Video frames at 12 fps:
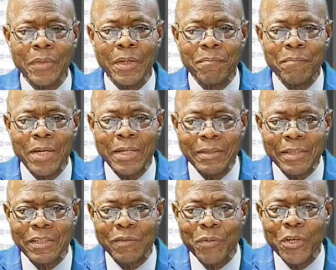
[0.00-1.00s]
May
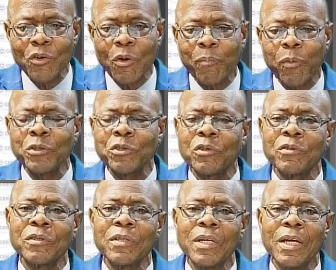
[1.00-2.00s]
this be your portion
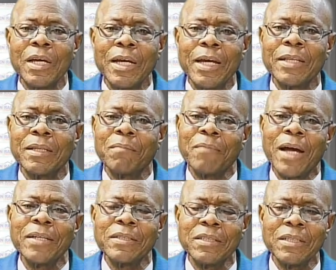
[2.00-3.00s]
in the
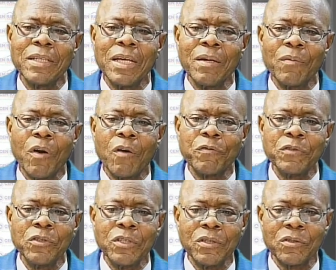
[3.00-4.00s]
mighty name of
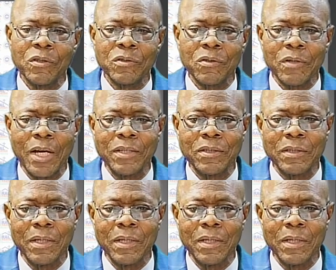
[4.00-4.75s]
Jesus Christ.